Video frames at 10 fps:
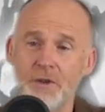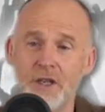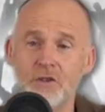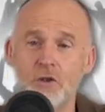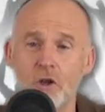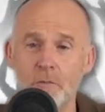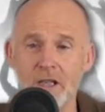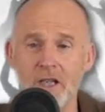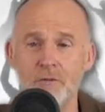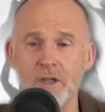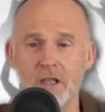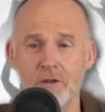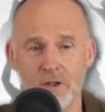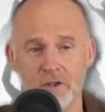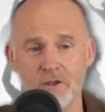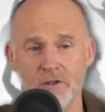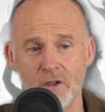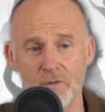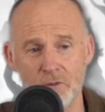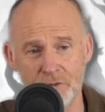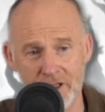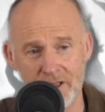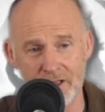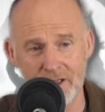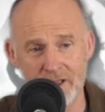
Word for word: but there's coming a reunion, so don't worry.